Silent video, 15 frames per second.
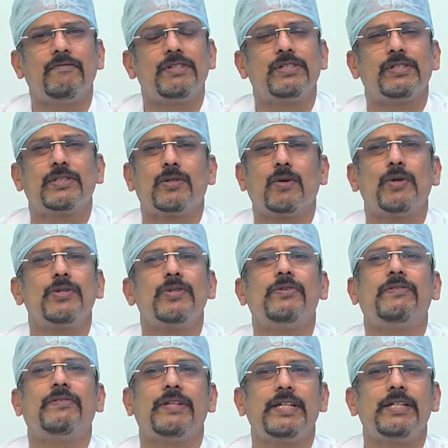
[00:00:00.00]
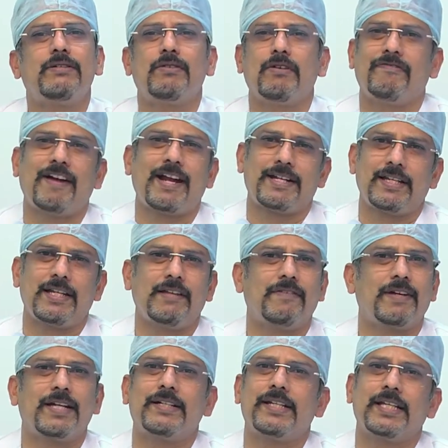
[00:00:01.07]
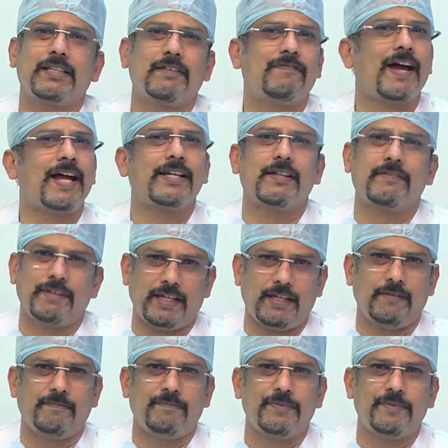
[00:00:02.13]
which is going to treat your fatty liver and take the fat away.